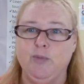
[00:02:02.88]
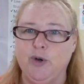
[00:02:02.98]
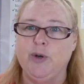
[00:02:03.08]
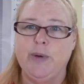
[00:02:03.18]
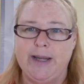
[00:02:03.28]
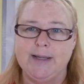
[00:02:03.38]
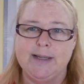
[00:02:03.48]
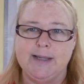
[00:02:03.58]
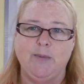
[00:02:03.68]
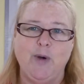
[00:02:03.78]
brewing
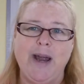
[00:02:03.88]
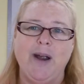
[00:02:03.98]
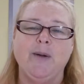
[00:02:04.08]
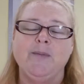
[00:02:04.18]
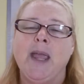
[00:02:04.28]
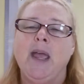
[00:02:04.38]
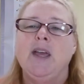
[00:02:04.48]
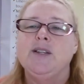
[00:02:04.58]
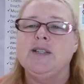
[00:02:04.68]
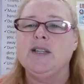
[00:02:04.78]
somewhere.
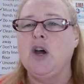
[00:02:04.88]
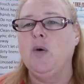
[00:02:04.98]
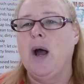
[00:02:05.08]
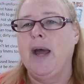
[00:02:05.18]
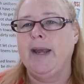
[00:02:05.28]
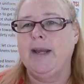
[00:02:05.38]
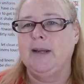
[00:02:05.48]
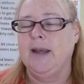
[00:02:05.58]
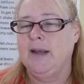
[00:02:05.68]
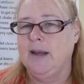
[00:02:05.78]
So I
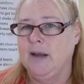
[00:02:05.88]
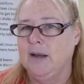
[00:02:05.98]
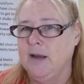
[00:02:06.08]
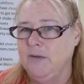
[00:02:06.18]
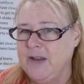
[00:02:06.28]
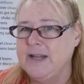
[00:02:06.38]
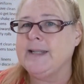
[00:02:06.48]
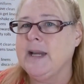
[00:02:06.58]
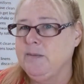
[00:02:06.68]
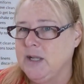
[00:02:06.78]

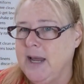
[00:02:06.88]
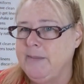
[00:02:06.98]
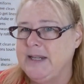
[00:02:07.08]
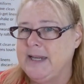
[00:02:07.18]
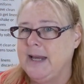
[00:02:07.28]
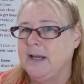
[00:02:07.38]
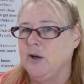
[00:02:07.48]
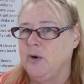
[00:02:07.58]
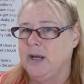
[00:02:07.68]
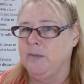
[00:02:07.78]
convinced him to let me take a
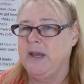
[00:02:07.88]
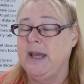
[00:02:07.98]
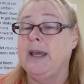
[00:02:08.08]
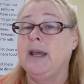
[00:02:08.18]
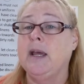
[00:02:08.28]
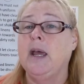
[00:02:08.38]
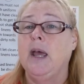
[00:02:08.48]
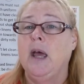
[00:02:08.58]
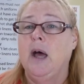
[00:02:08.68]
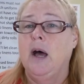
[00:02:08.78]
quick peek
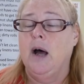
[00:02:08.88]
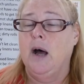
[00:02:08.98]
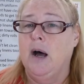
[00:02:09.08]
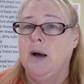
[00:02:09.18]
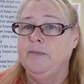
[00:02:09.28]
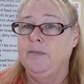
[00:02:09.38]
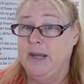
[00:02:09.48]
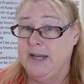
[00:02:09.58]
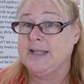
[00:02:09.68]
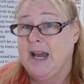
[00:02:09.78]
um,
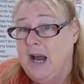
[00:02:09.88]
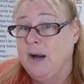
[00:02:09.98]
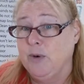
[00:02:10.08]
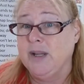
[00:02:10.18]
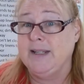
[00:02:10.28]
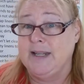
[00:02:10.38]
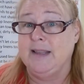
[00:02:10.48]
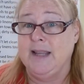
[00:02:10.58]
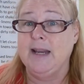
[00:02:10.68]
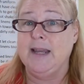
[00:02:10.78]
because I, I really
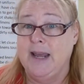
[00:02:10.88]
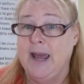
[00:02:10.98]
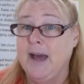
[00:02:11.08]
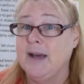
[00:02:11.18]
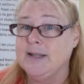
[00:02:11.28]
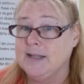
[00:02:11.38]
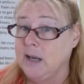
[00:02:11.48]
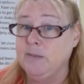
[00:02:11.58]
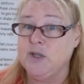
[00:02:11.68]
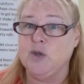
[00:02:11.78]
did think he had
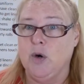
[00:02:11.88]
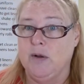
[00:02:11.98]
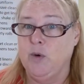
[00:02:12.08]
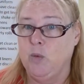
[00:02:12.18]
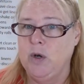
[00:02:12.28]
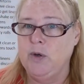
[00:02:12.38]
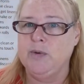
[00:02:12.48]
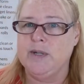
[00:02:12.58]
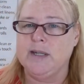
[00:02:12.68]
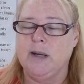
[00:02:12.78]
some sort of a
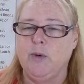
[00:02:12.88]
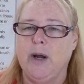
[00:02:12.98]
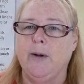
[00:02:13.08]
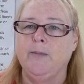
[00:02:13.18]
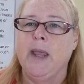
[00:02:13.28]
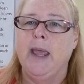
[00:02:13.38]
wound somewhere.